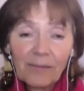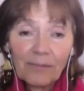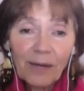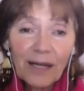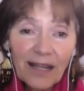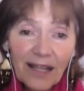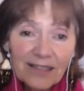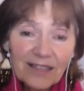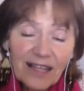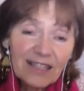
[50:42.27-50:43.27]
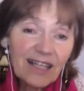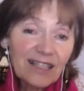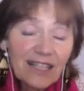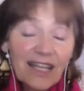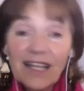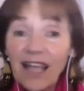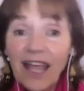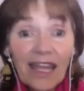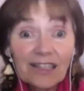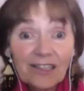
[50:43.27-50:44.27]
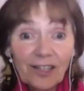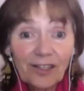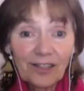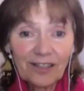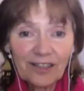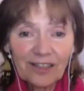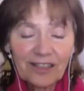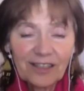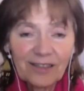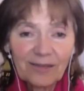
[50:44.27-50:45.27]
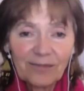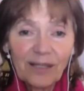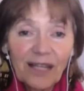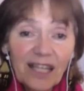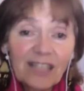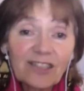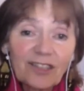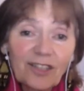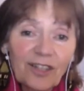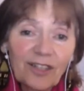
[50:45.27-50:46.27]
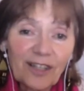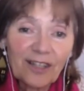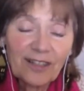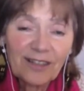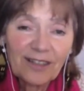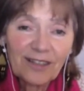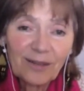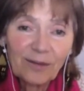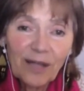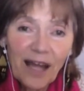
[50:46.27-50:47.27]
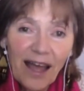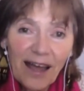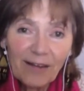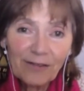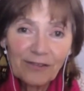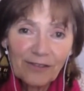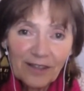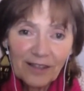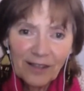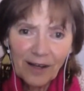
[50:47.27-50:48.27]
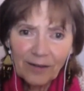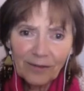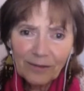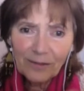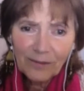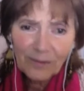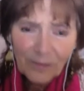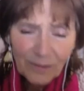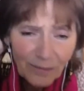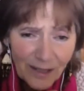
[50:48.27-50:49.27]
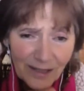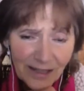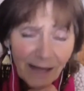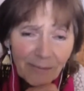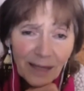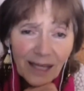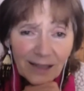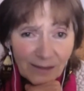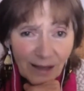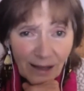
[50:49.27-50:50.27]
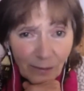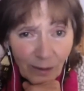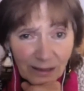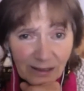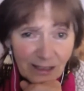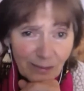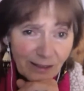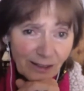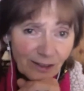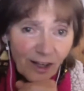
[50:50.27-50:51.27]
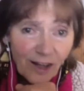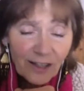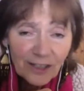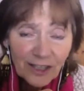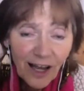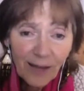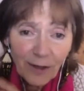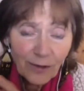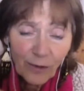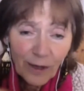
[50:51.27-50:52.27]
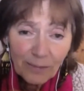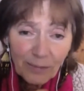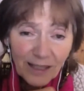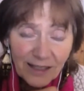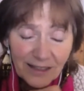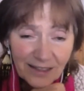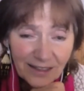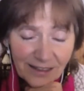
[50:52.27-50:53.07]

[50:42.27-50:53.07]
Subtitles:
But that's like seeing 8 Turners. But each Turner would have, you know, what does that mean? And like one can spend a longer time on one piece.